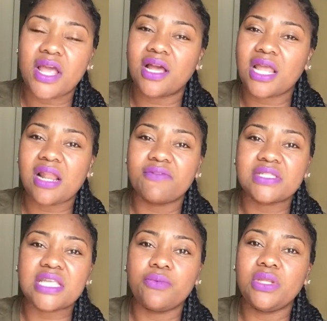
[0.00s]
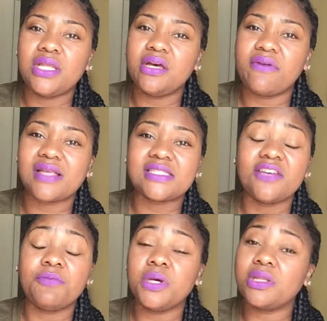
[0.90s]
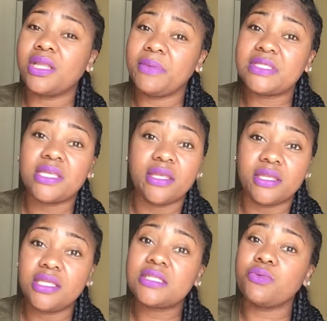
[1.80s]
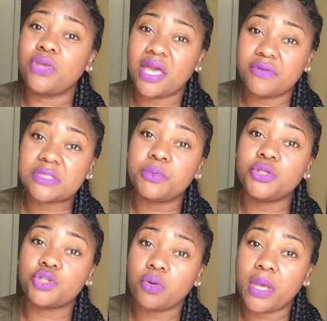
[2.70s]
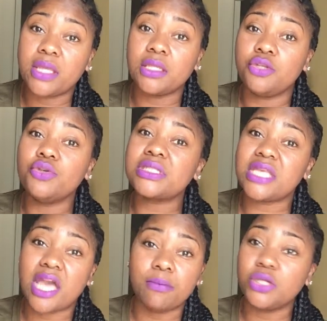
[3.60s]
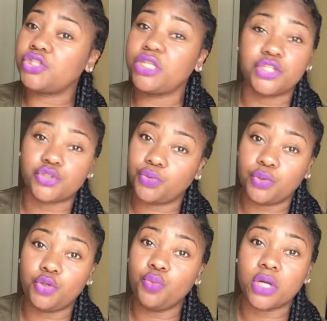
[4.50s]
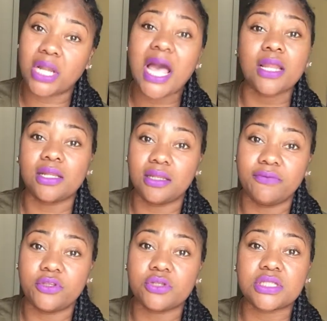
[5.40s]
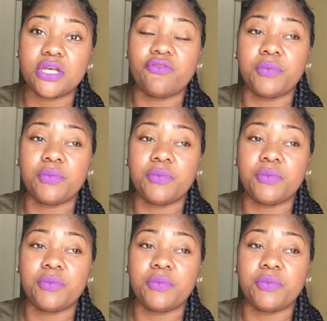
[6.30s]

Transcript: Like, a lot of us say we love ourselves, but let me tell you this: when you have a spiritual awakening, you'll see how much that you were not loving yourself.